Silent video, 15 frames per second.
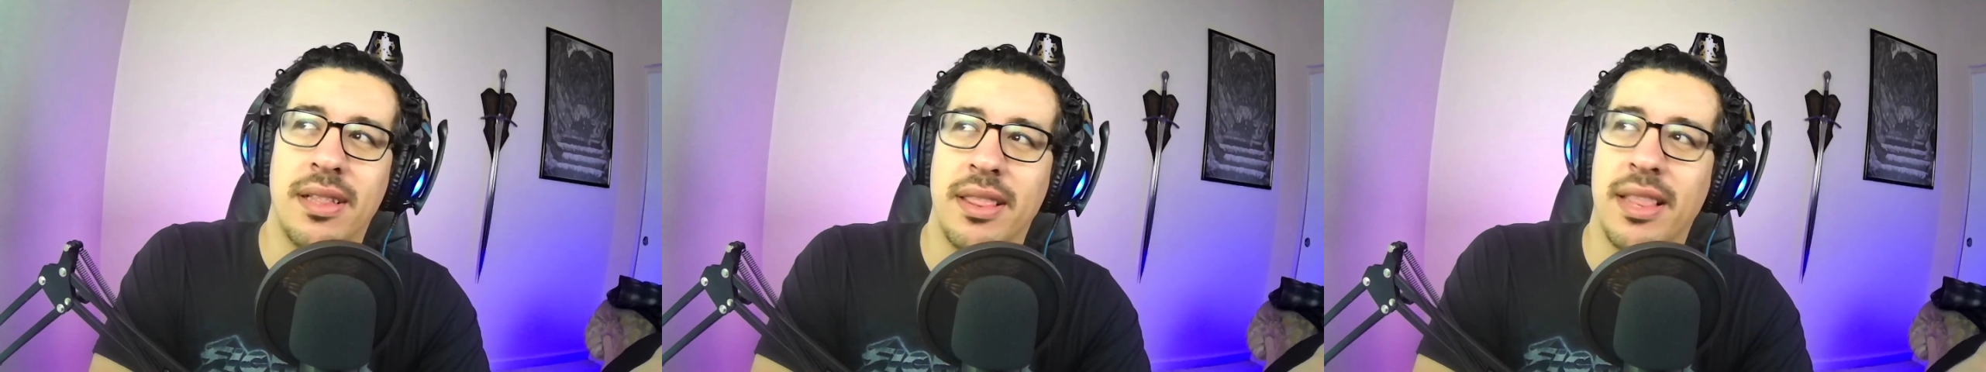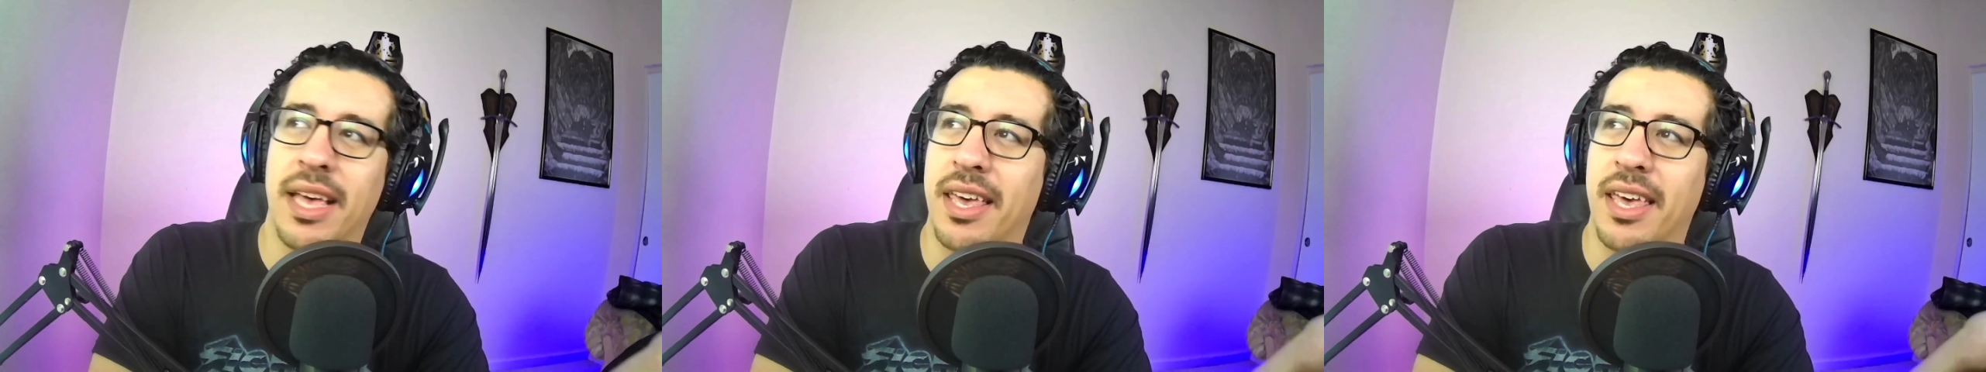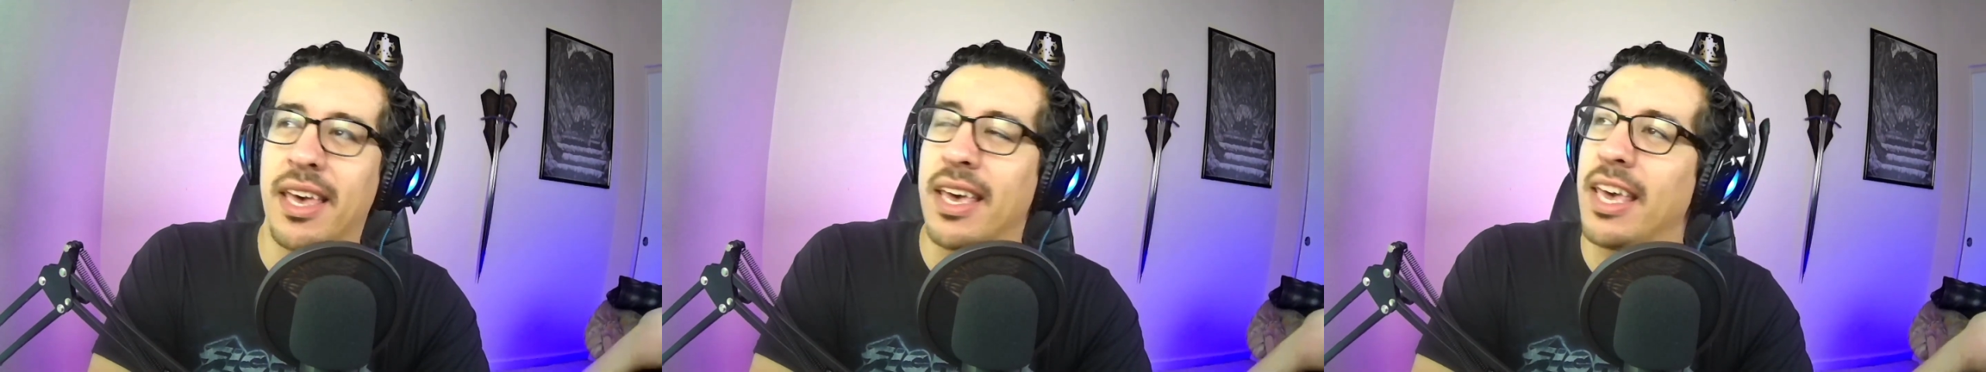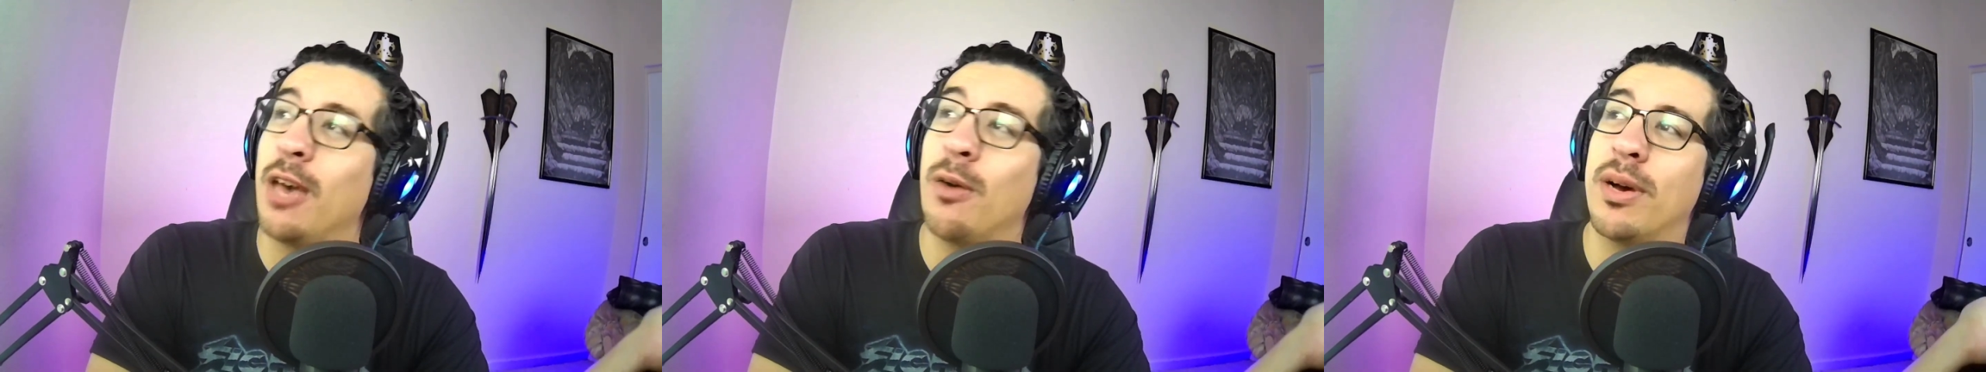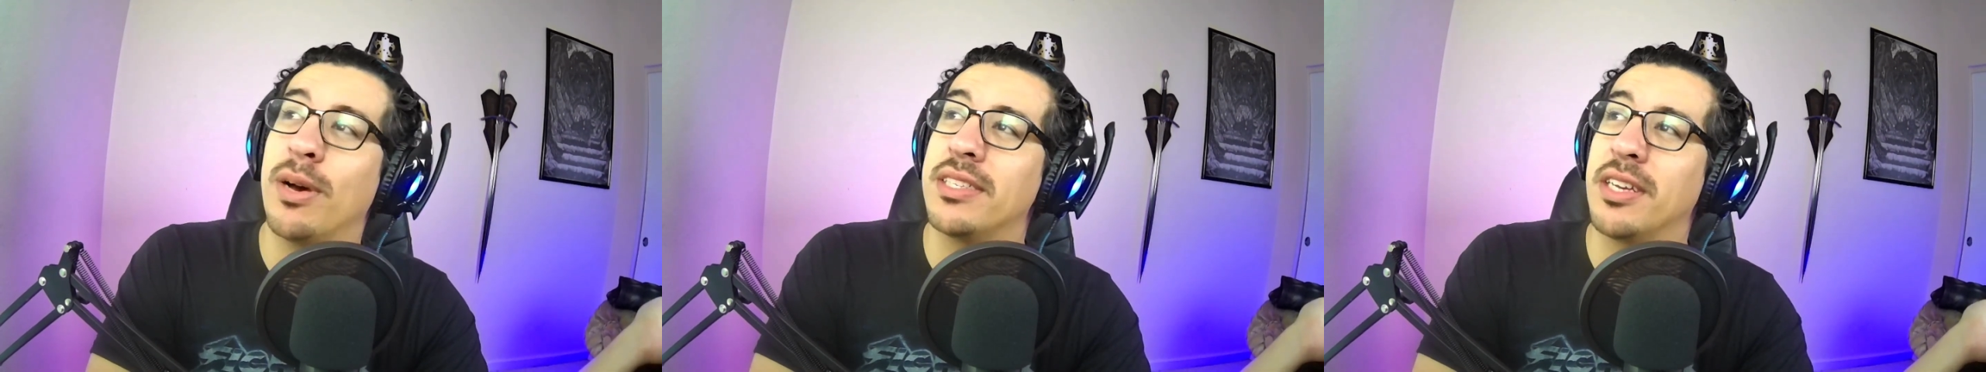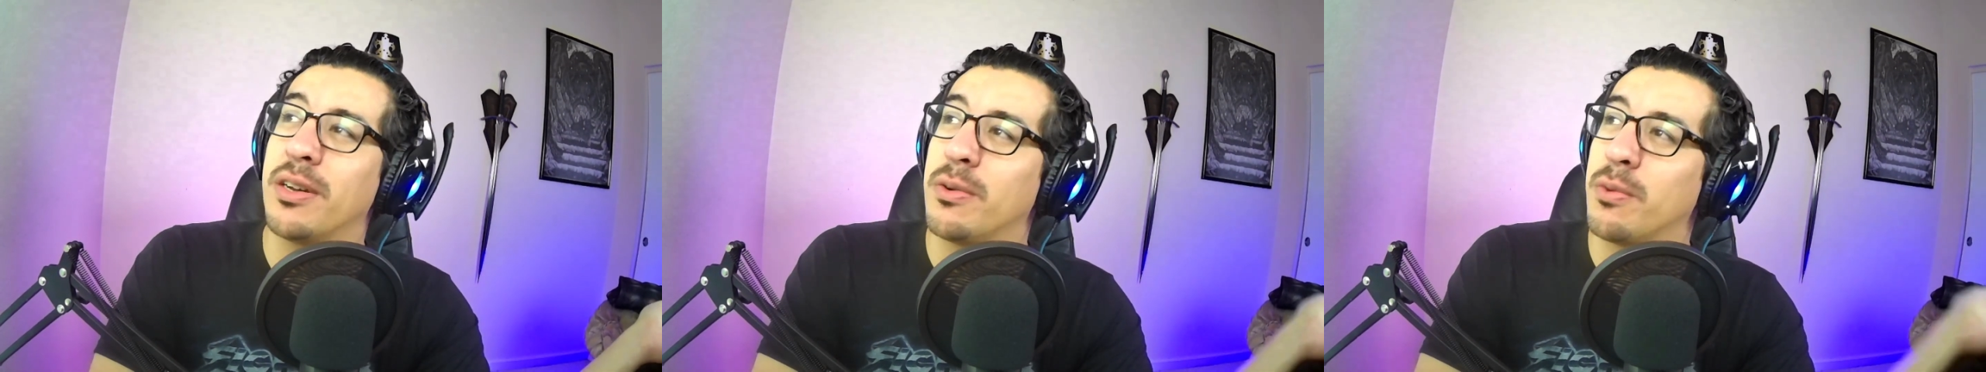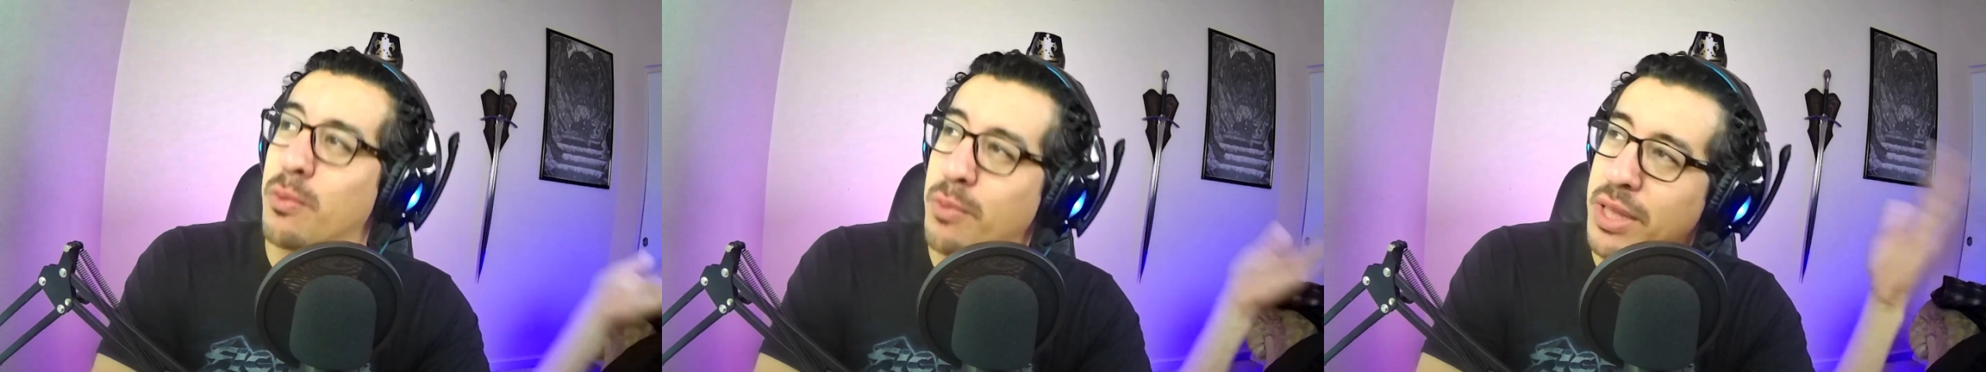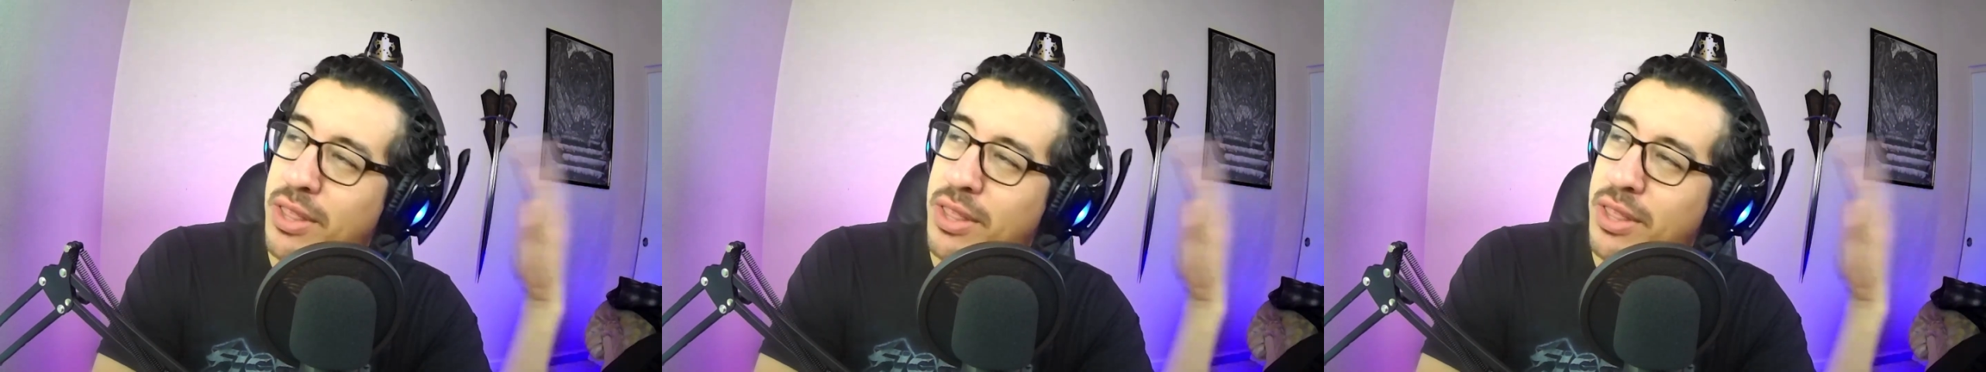Like, we